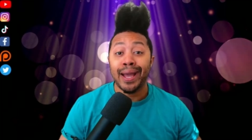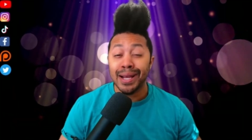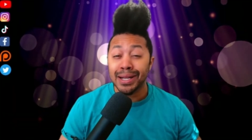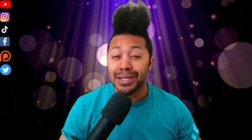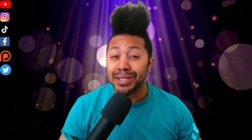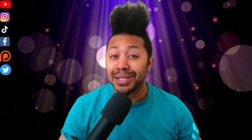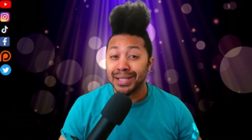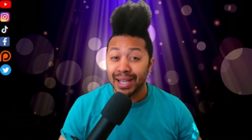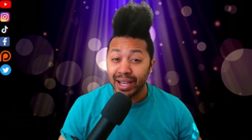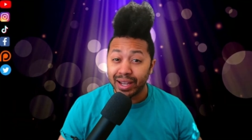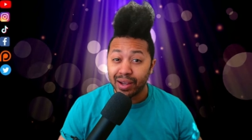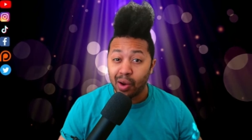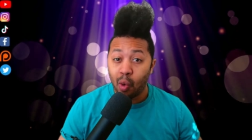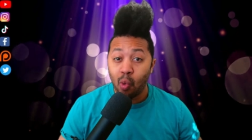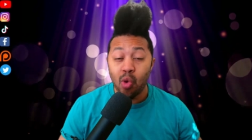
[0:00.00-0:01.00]
And today
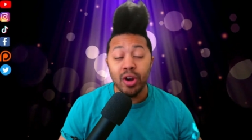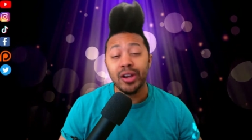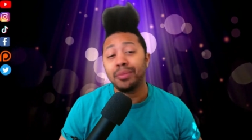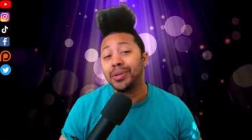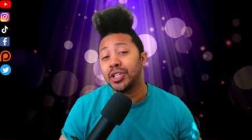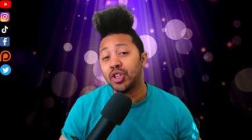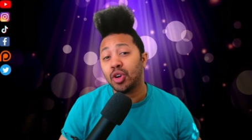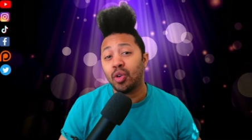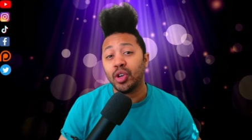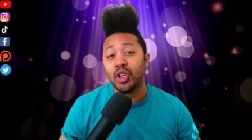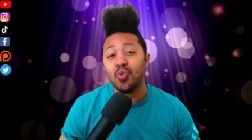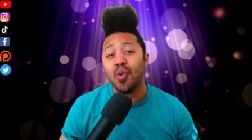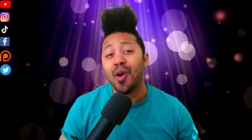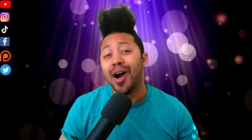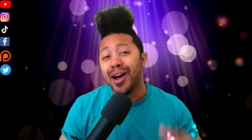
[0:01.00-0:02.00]
we're going to be showing
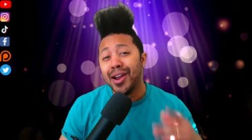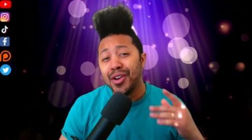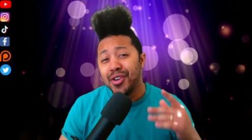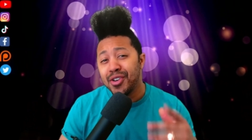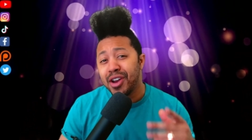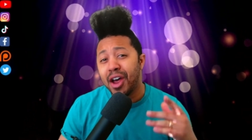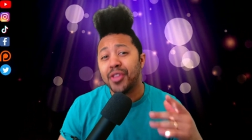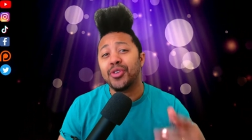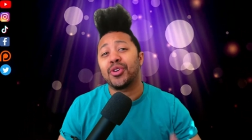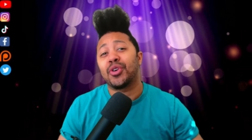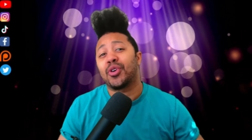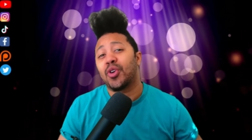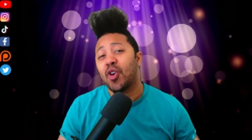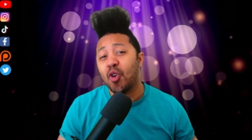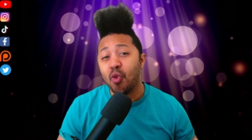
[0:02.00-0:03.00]
you another
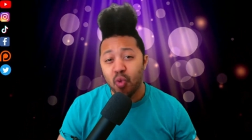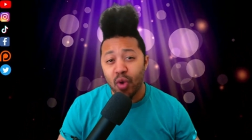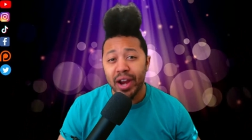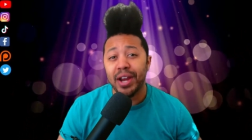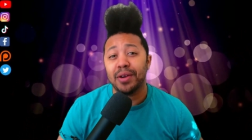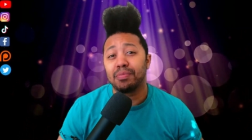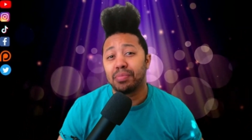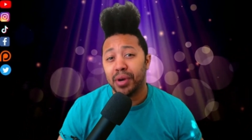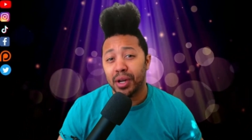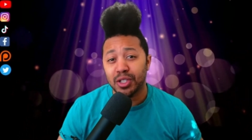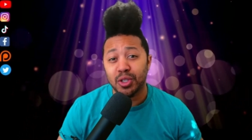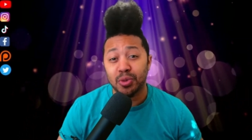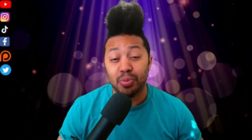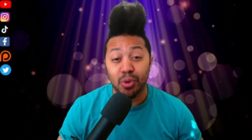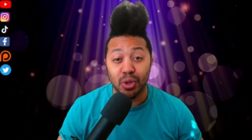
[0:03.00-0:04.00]
great breath
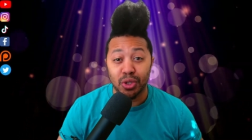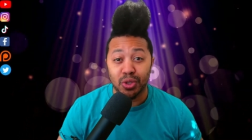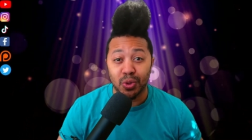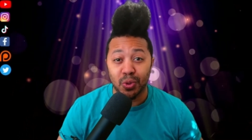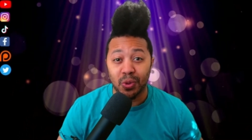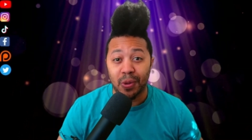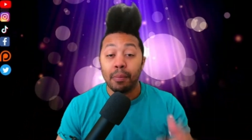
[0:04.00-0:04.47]
support tool.